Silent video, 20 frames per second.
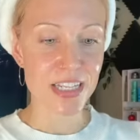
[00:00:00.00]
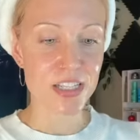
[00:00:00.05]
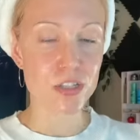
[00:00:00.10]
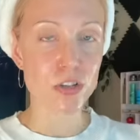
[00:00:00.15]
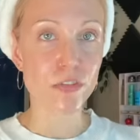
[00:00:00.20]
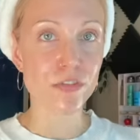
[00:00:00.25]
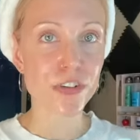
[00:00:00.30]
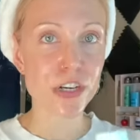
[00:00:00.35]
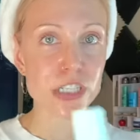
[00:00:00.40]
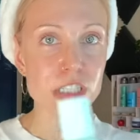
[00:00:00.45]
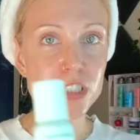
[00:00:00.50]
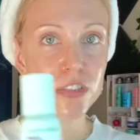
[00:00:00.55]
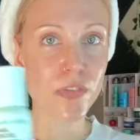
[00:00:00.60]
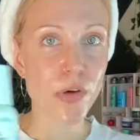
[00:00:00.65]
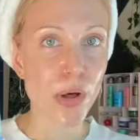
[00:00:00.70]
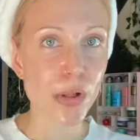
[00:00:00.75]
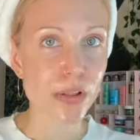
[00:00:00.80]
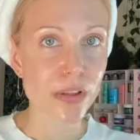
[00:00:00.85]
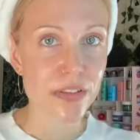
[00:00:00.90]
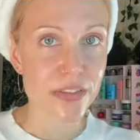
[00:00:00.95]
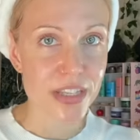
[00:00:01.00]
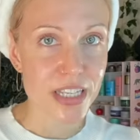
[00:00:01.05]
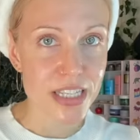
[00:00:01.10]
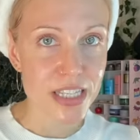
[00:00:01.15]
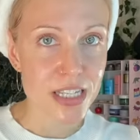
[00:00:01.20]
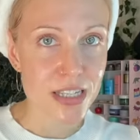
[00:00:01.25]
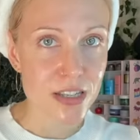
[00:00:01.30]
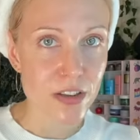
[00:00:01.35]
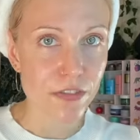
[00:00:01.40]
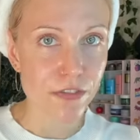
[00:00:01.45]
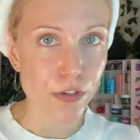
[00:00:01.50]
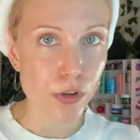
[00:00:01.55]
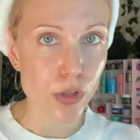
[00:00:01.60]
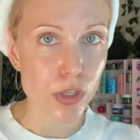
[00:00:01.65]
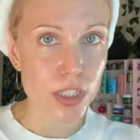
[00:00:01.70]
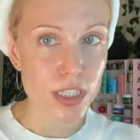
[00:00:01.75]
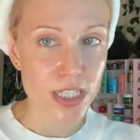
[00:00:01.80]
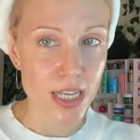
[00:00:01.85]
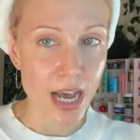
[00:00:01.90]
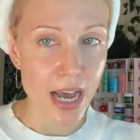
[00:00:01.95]
So first of all, this is a full
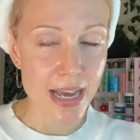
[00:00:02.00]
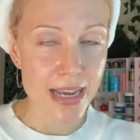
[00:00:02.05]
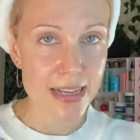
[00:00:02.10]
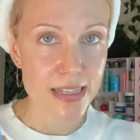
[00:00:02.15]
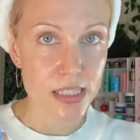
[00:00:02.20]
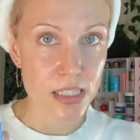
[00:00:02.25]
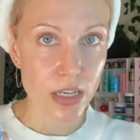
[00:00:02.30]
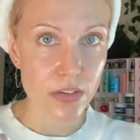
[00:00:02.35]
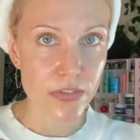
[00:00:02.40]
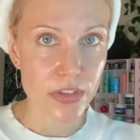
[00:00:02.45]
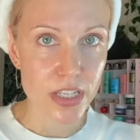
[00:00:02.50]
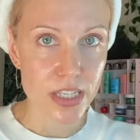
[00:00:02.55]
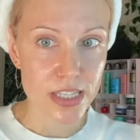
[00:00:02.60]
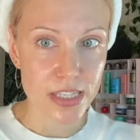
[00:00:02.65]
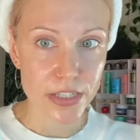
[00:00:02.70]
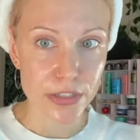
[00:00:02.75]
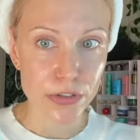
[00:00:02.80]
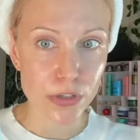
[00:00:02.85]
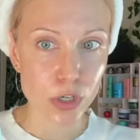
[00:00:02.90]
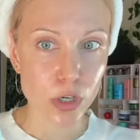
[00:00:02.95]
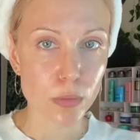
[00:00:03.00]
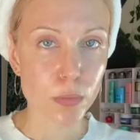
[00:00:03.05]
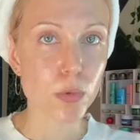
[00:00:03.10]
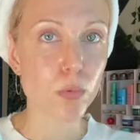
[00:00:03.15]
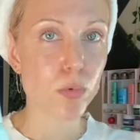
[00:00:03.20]
size of the serum,